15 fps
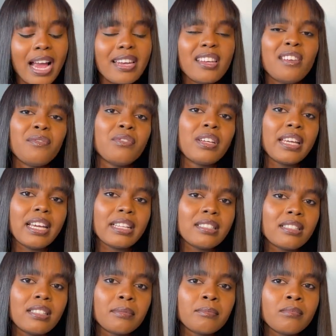i didn't even
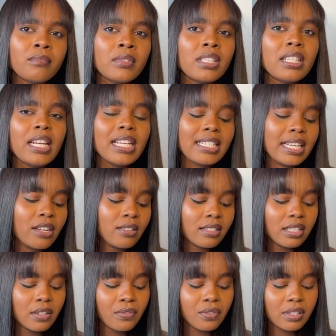get the letter
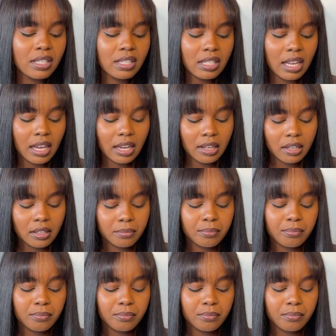doesn't even say